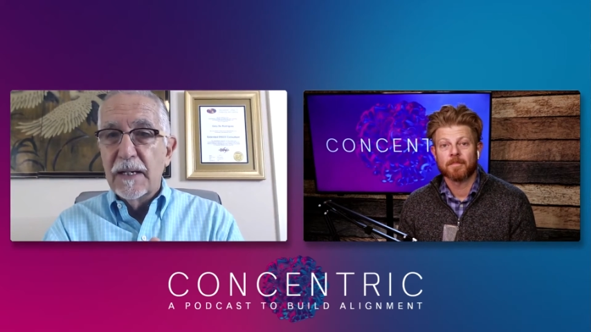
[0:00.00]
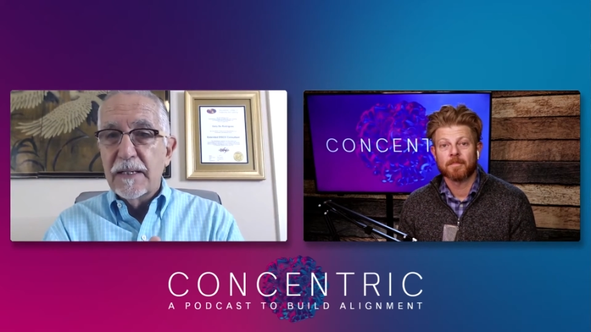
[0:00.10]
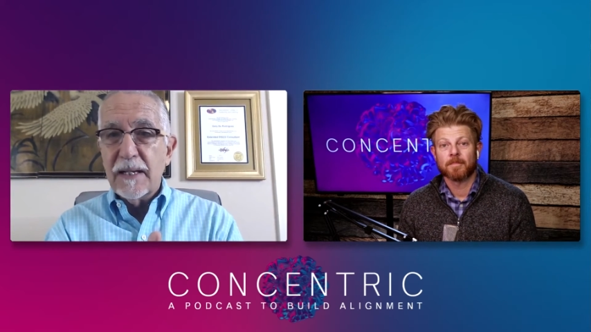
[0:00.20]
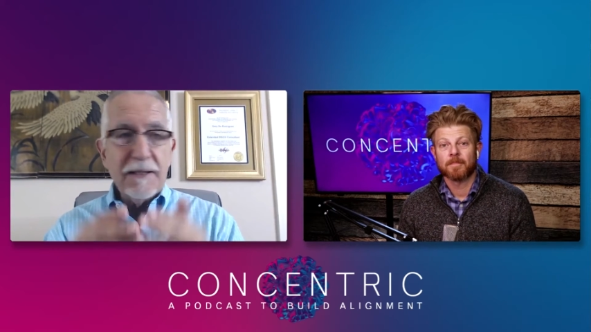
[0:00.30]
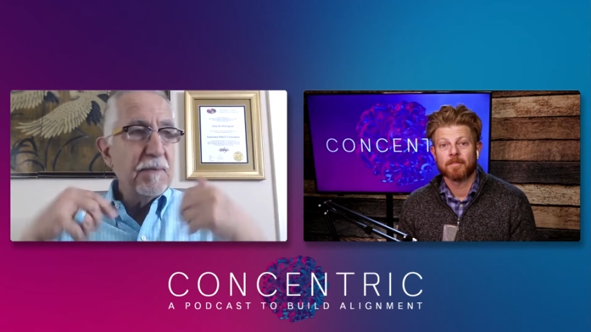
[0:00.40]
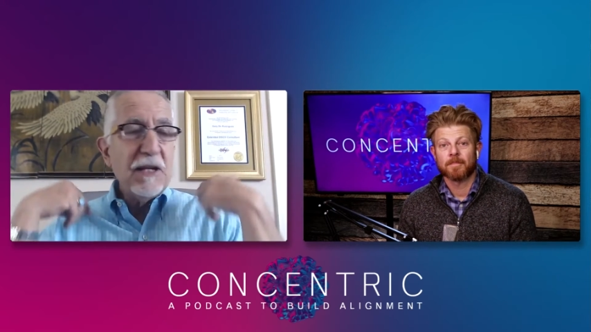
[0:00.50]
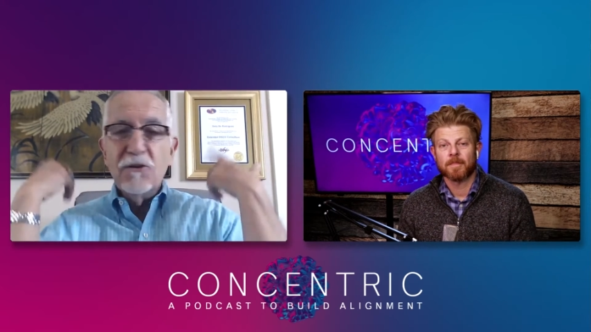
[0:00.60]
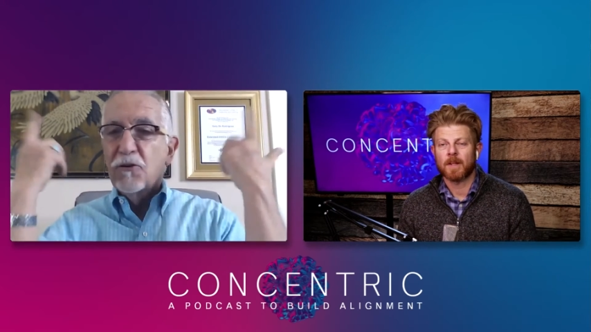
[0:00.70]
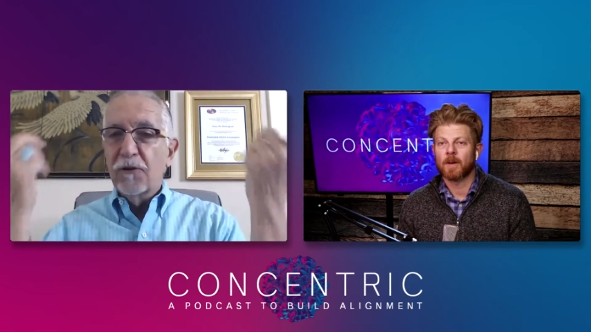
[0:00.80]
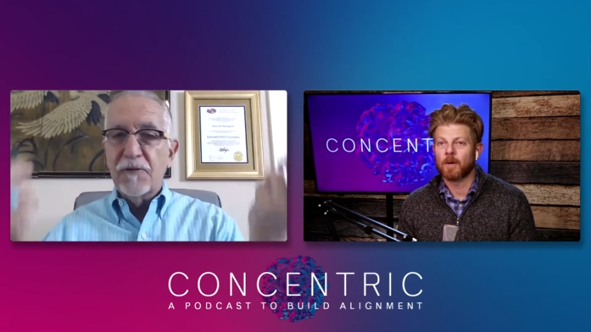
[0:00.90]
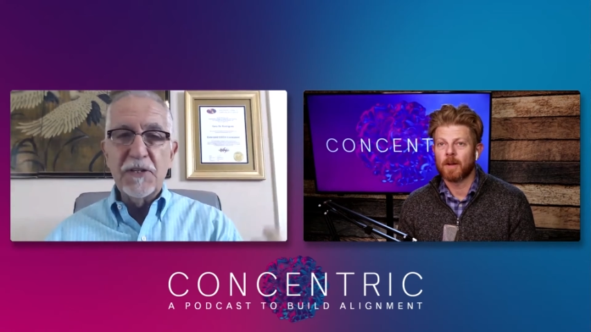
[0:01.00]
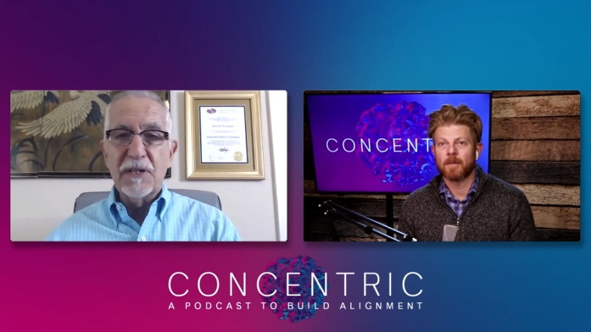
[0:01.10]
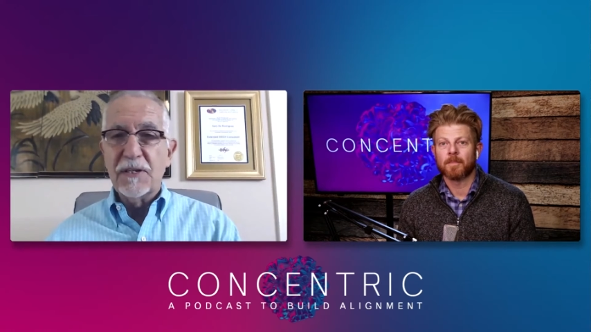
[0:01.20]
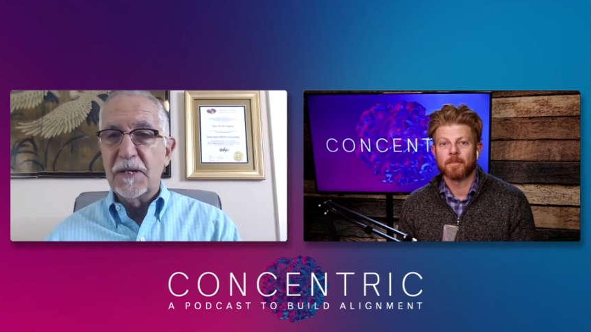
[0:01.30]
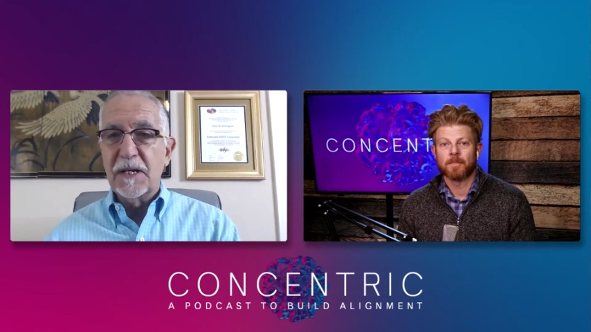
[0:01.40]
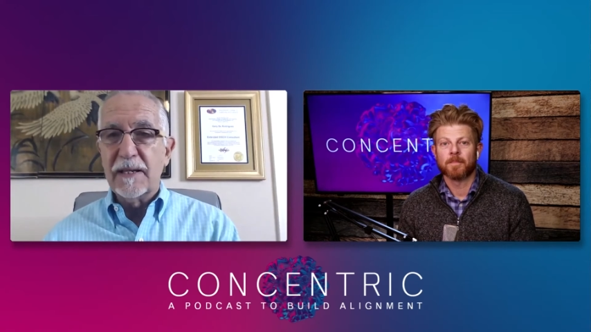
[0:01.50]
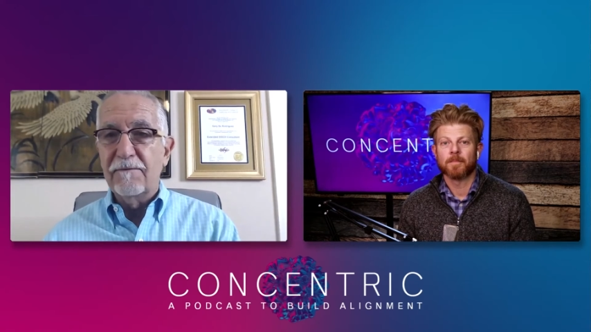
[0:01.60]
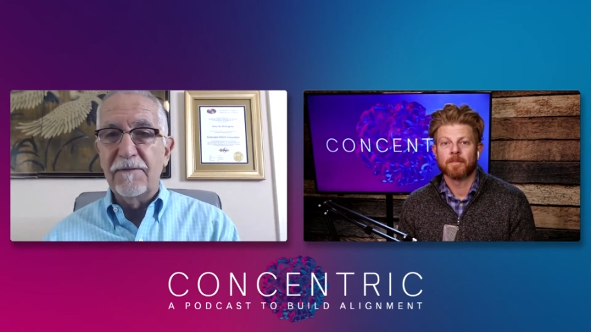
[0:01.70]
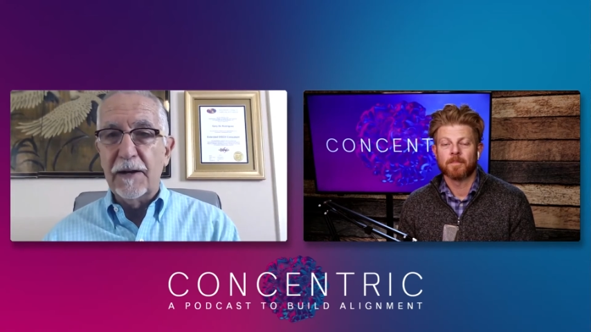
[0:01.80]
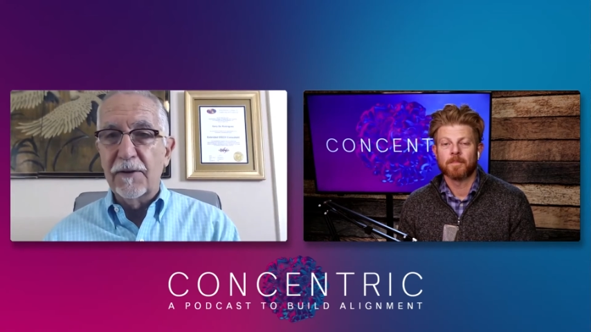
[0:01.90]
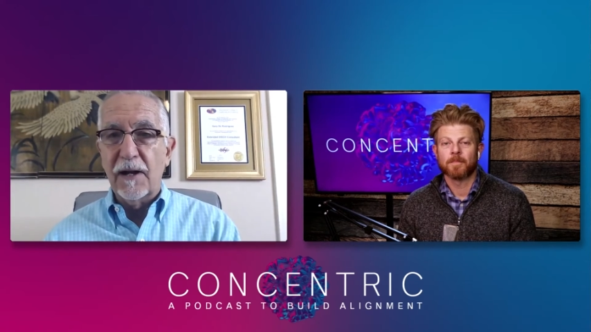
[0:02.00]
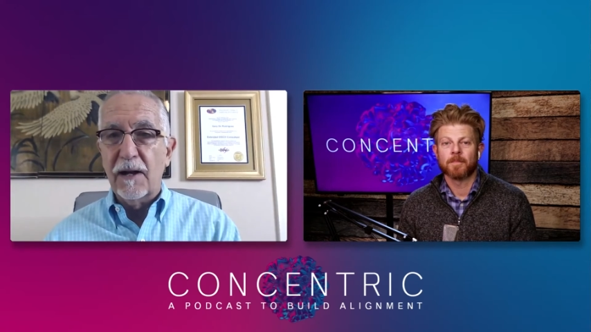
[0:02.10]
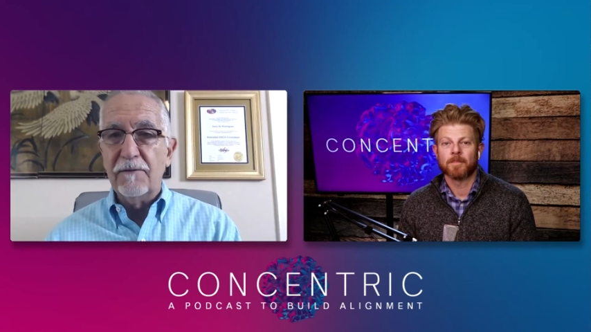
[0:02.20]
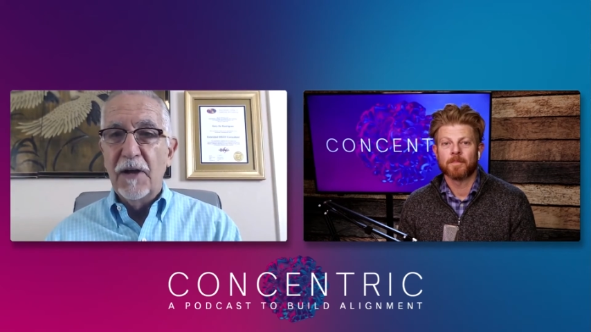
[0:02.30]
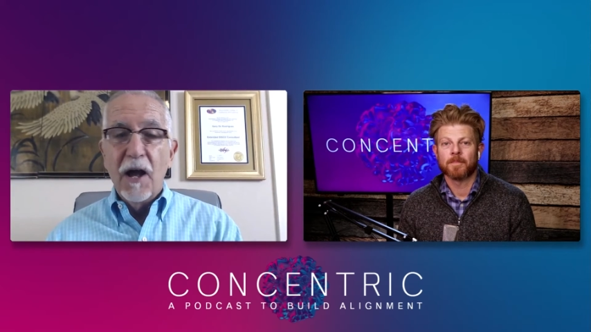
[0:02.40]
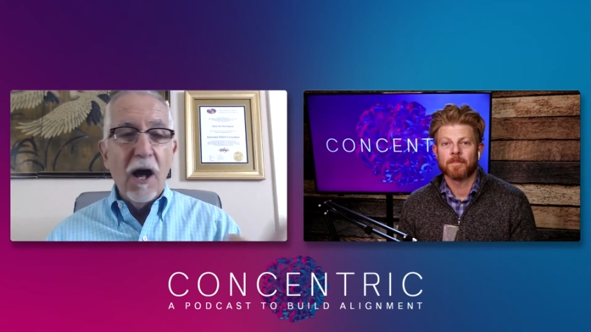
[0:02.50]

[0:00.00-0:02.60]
Speaker 1: Doesn't mean your nervous system is fired off.